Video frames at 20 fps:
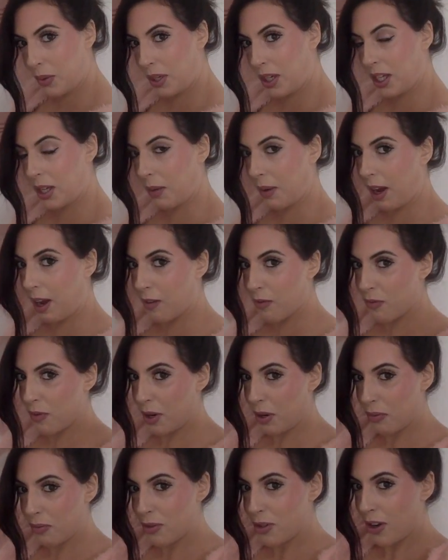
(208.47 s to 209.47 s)
a
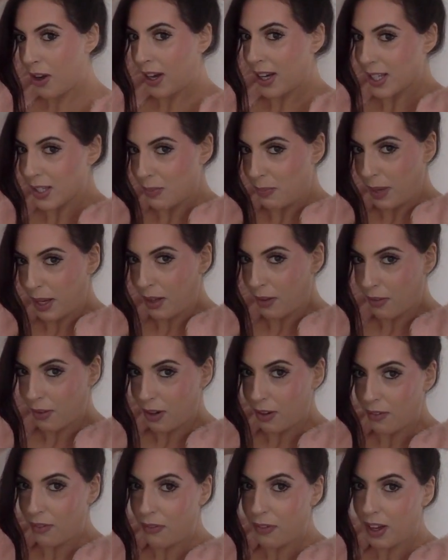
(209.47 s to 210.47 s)
real nice big
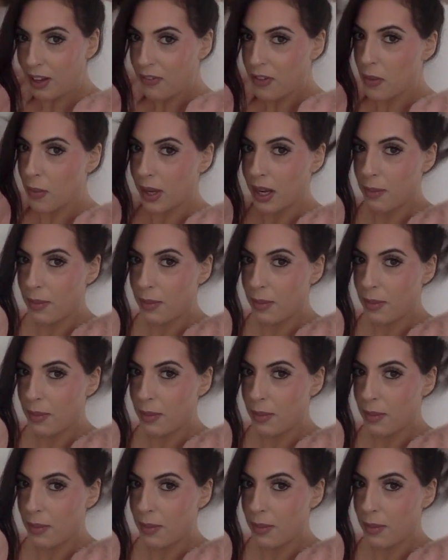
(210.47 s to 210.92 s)
fluffy one.